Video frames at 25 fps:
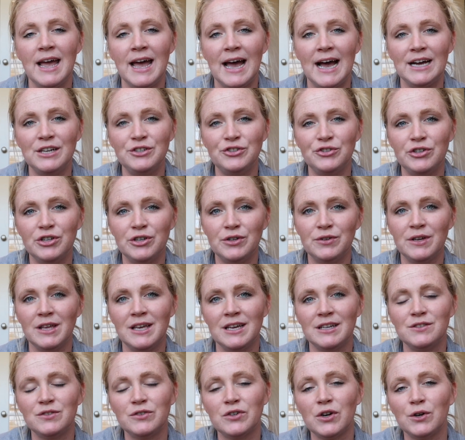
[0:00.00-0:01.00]
As you know,
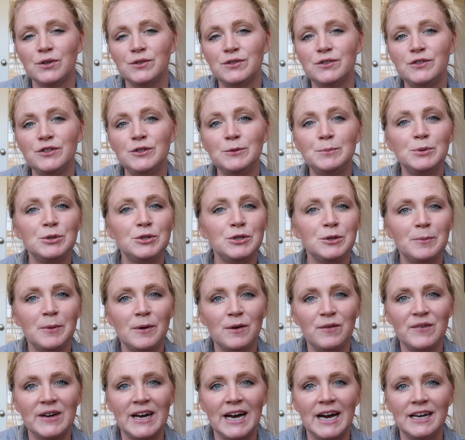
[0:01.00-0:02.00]
kids grow super
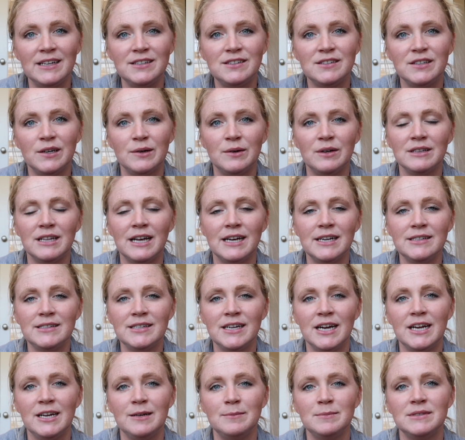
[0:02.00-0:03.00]
duper fast, so a lot of
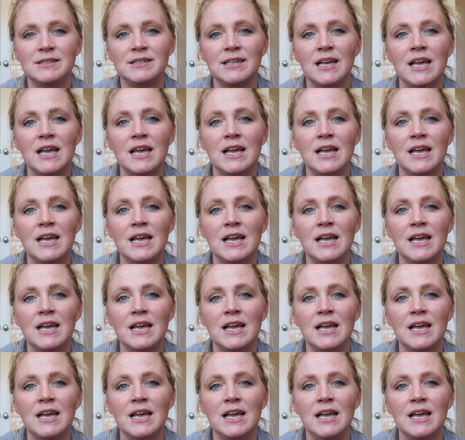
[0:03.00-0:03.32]
times